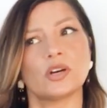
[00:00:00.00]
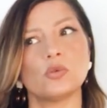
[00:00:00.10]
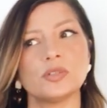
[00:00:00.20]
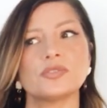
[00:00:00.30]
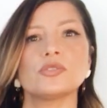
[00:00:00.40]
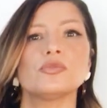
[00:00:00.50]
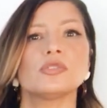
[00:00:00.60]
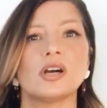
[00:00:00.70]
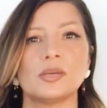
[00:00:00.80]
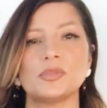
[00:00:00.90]
I always go
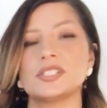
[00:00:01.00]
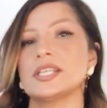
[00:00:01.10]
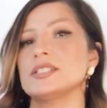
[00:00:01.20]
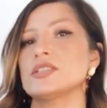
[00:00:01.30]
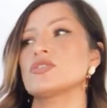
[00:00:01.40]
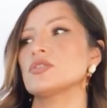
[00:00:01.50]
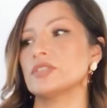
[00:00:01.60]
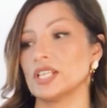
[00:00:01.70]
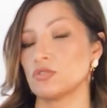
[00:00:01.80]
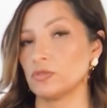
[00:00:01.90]
for a high percentage of
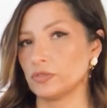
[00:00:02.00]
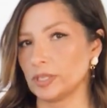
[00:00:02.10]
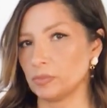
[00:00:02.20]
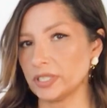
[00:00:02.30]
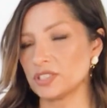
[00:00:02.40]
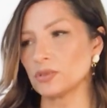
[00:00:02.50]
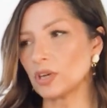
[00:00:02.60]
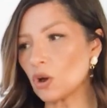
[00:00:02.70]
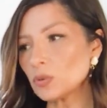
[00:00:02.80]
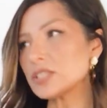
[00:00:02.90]
natural fabric, so
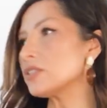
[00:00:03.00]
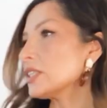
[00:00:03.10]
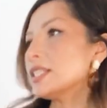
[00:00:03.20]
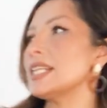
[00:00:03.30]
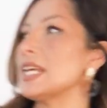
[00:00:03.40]
I always look at the